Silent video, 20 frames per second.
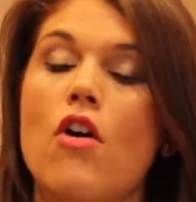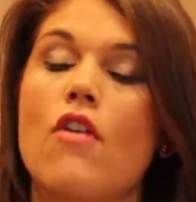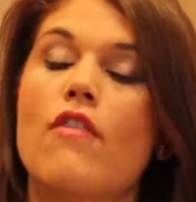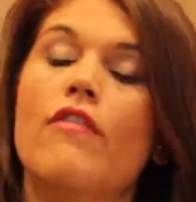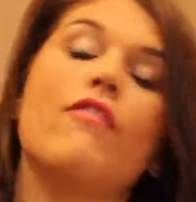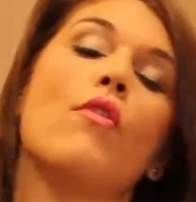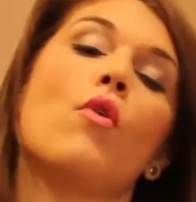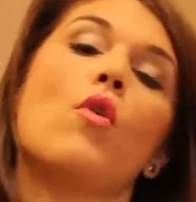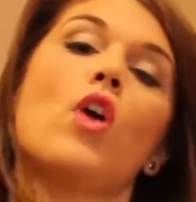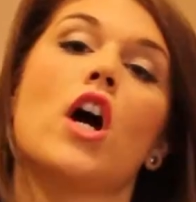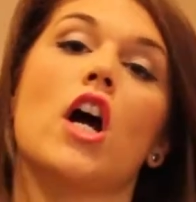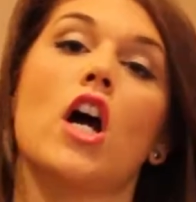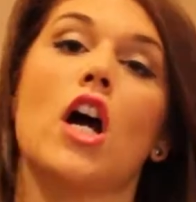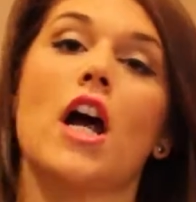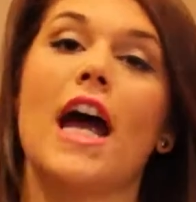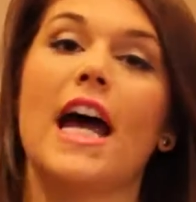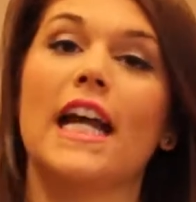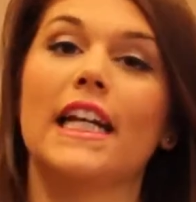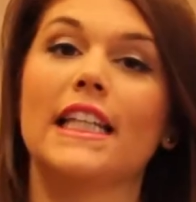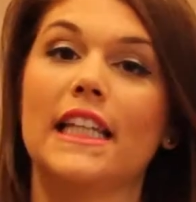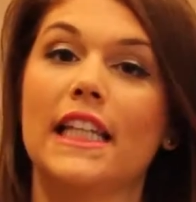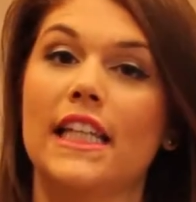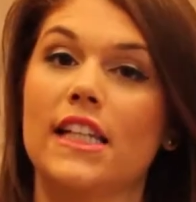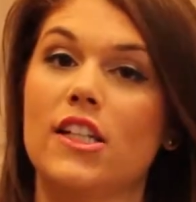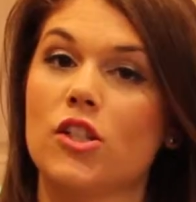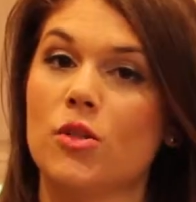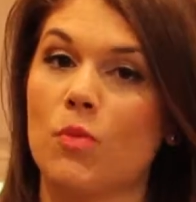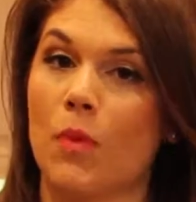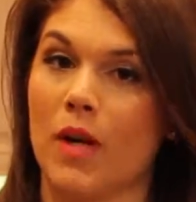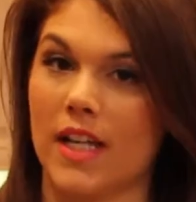for at
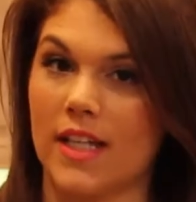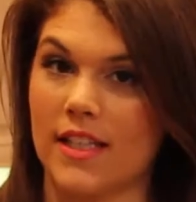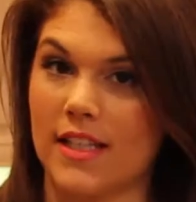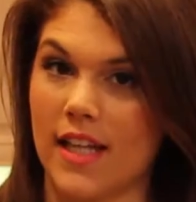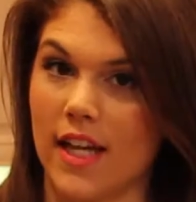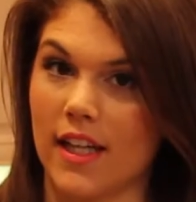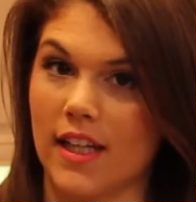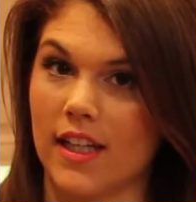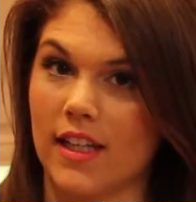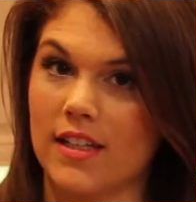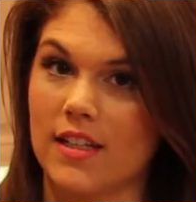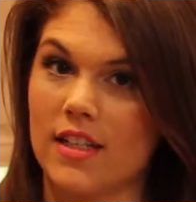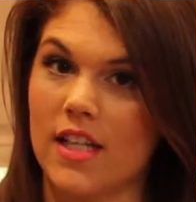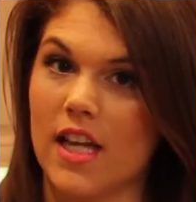least 20 seconds.